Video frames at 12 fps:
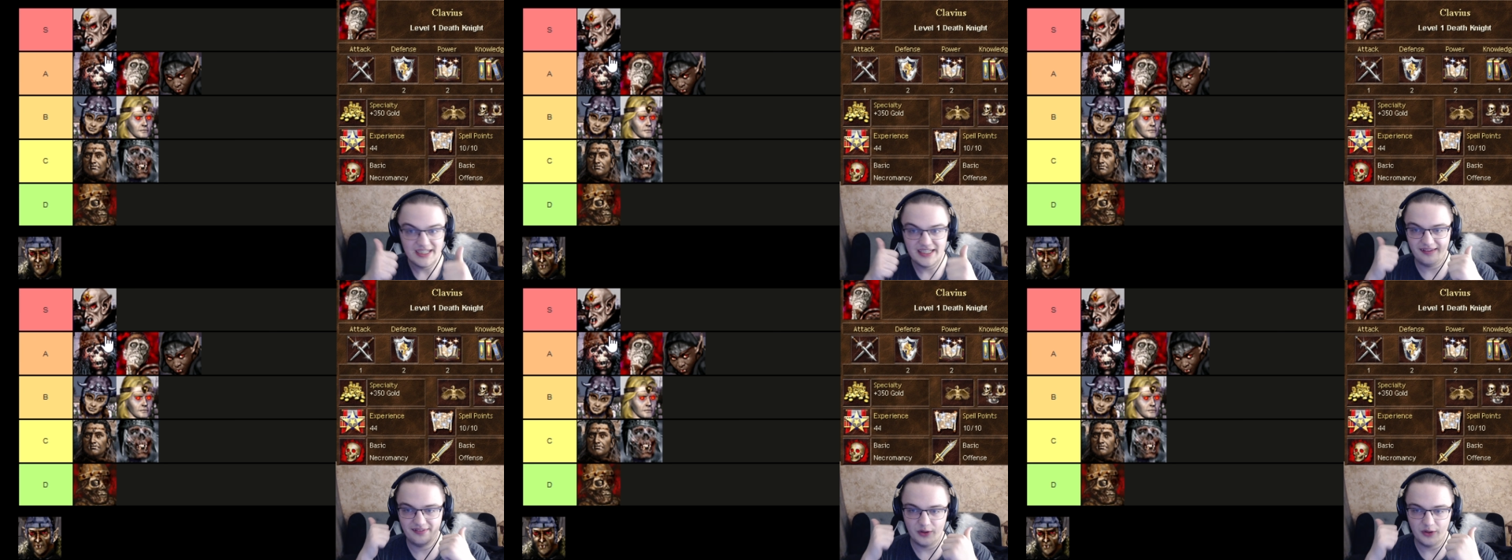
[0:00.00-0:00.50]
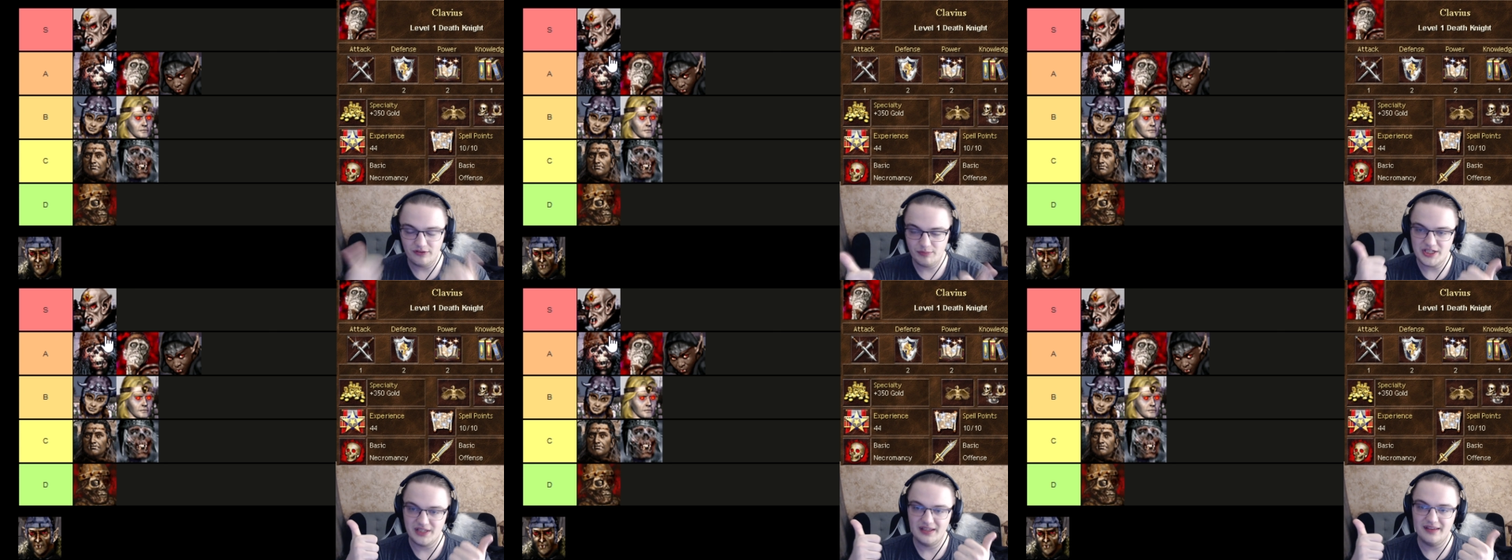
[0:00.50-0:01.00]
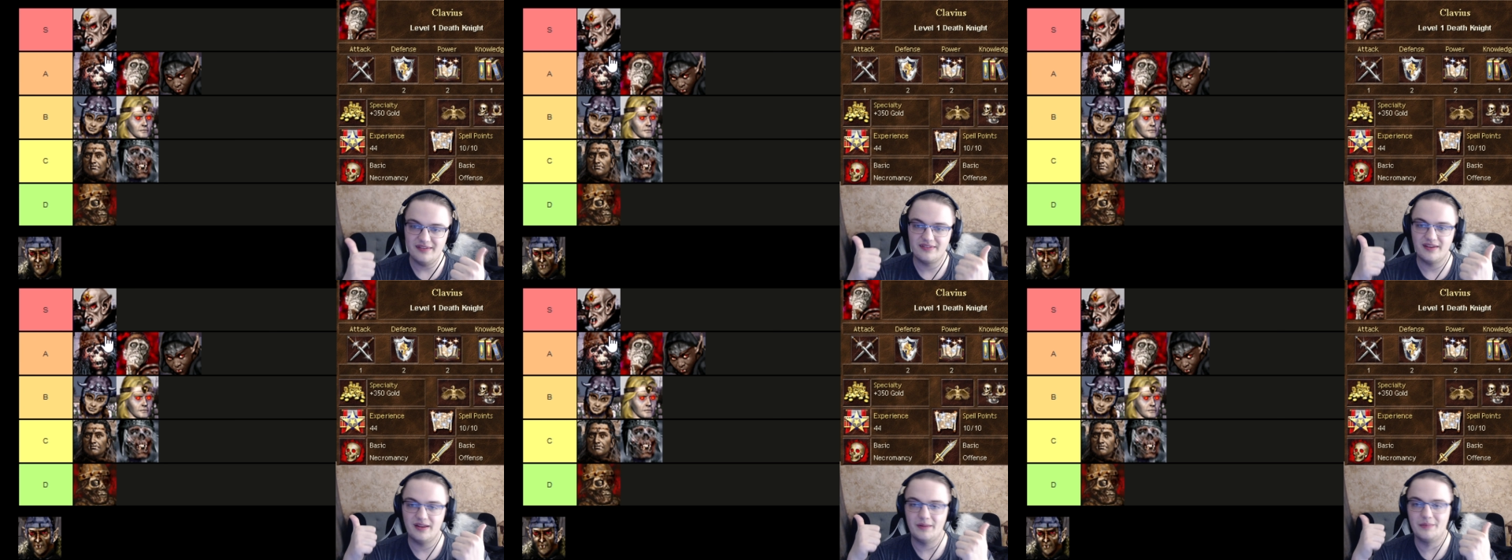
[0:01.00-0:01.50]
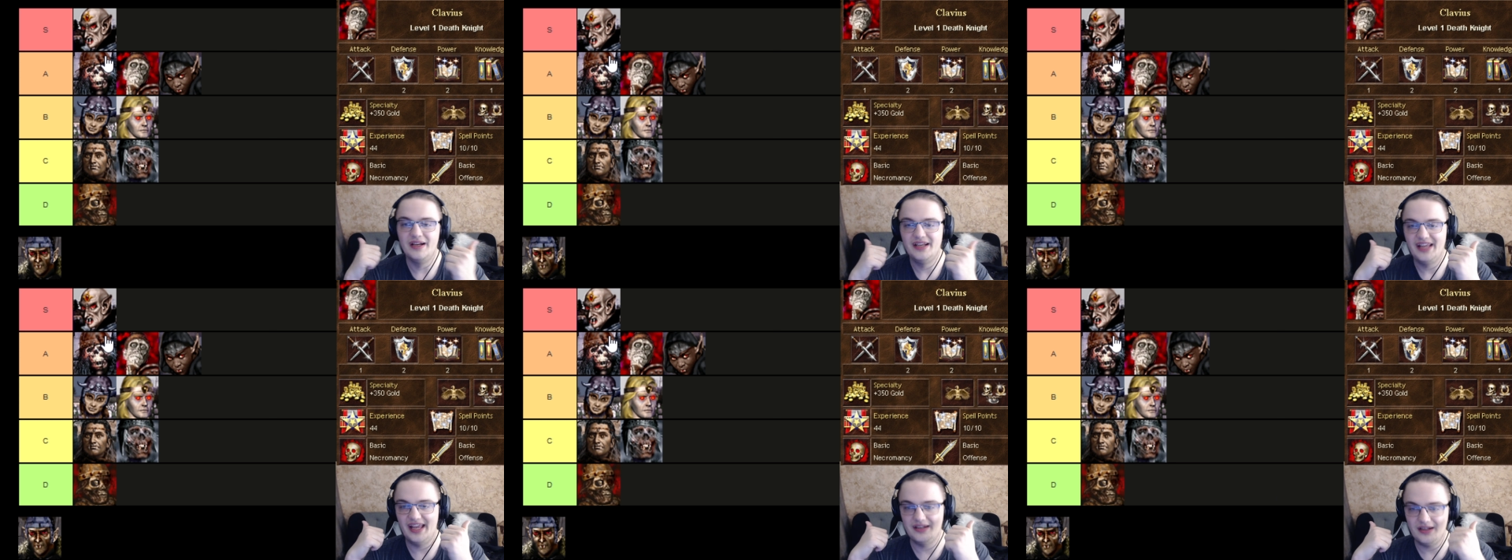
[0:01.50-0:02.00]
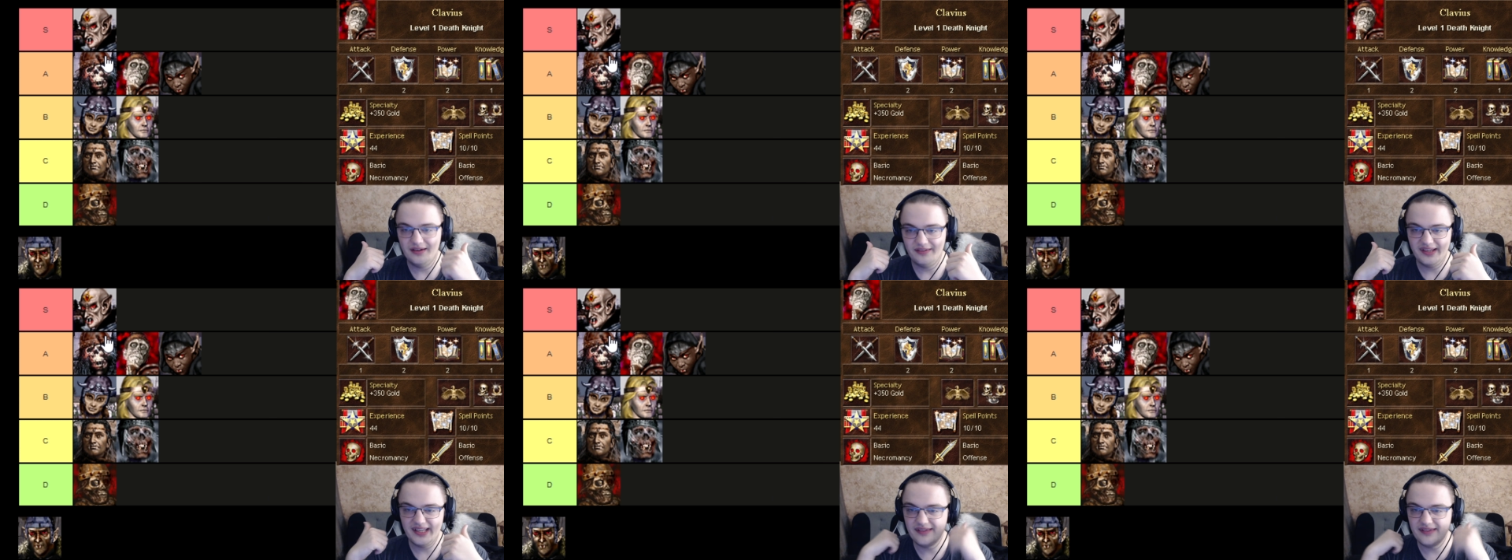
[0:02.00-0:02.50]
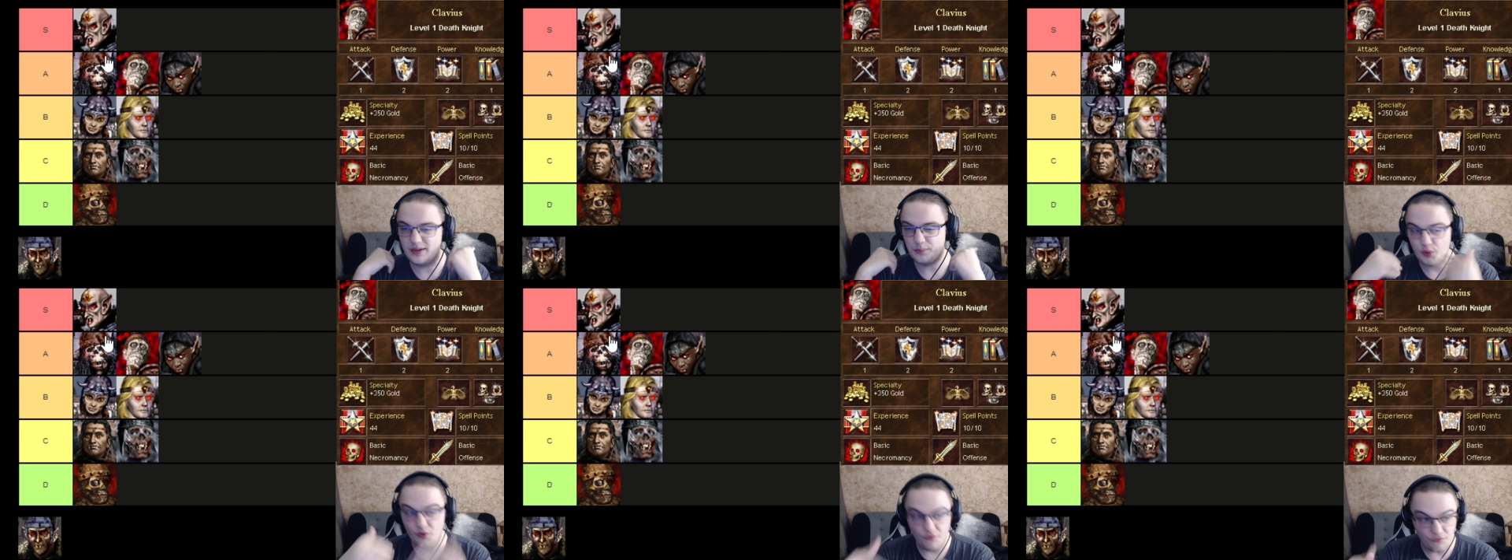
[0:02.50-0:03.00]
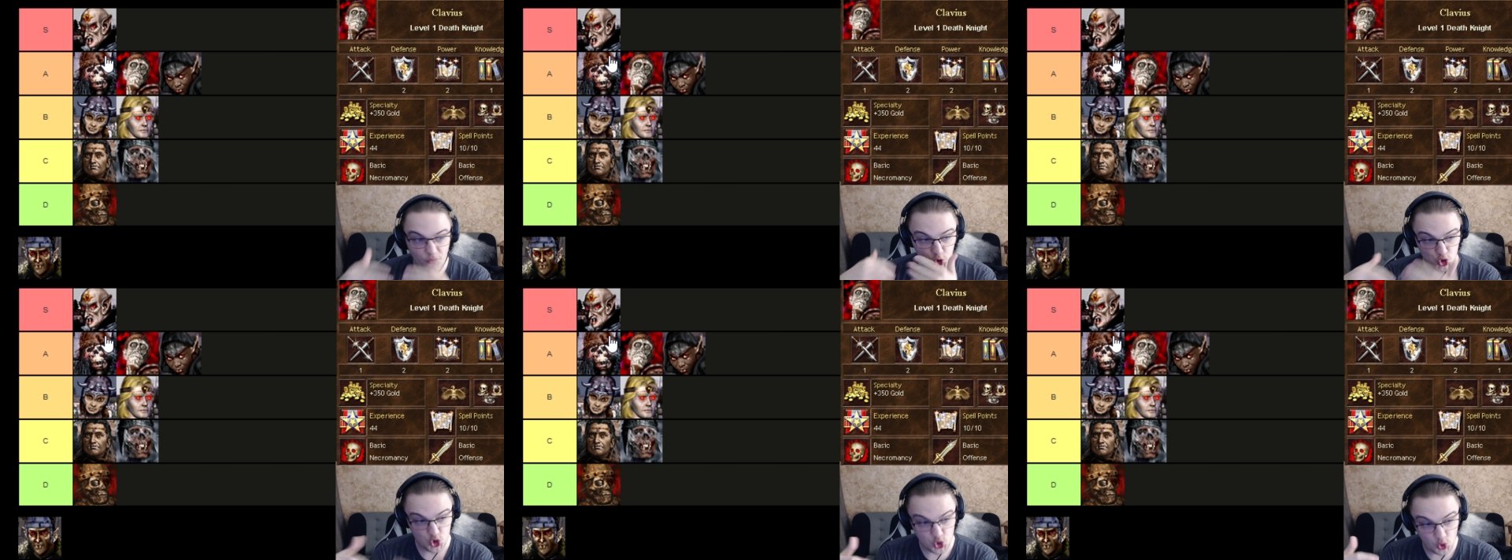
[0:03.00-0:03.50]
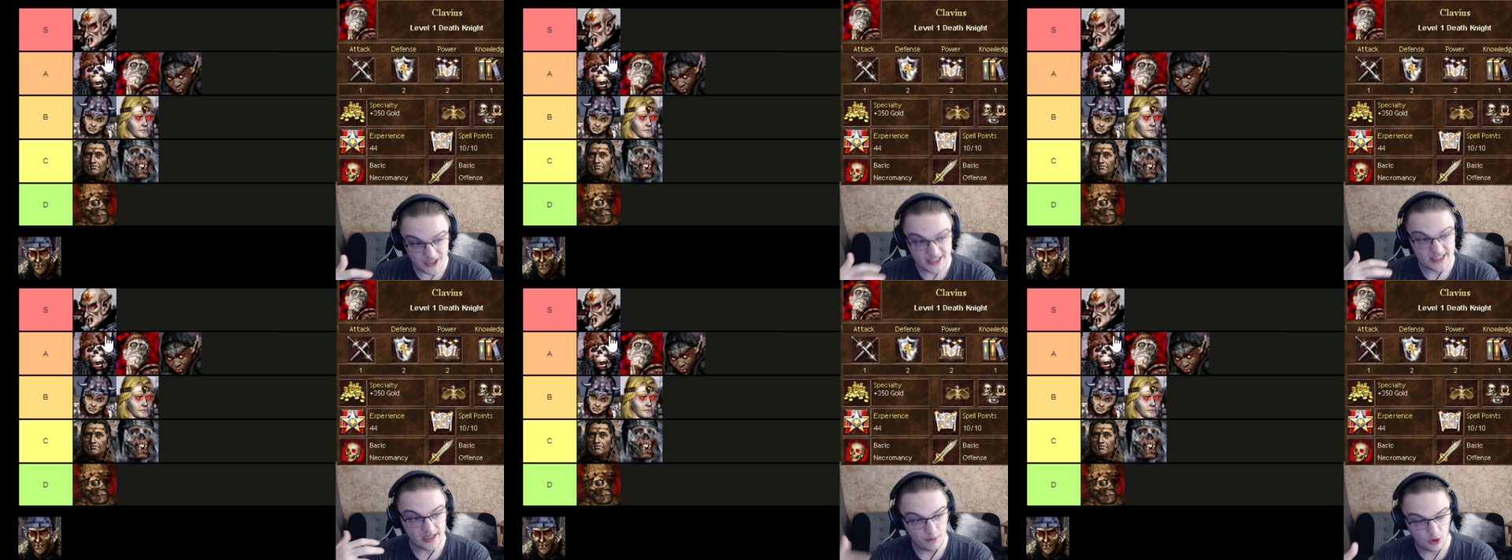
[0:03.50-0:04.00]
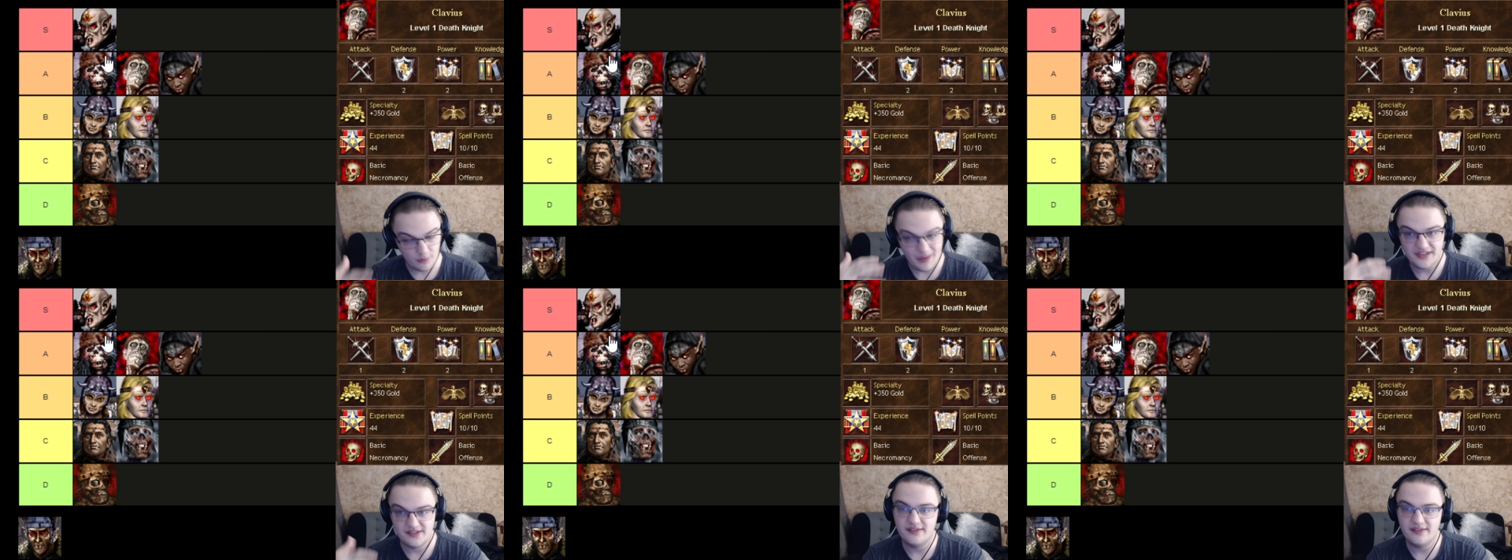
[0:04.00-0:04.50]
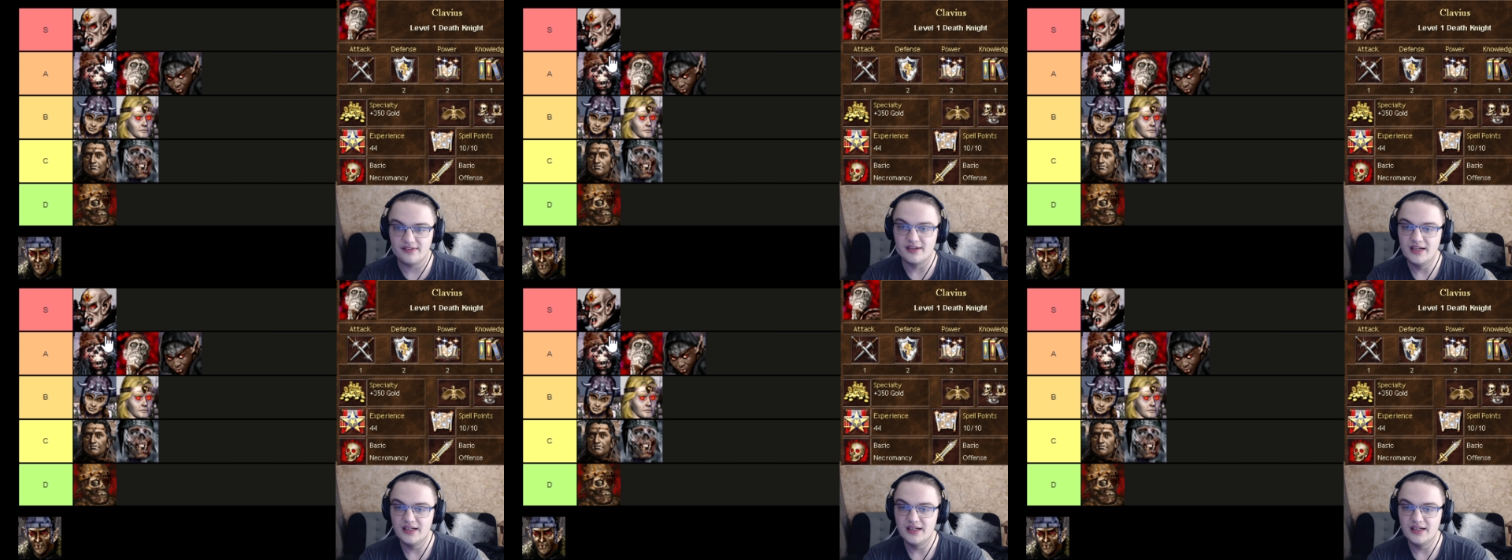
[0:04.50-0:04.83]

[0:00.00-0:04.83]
He is the gold specialist, um, and honestly, he's the preferred choice in mirror matches.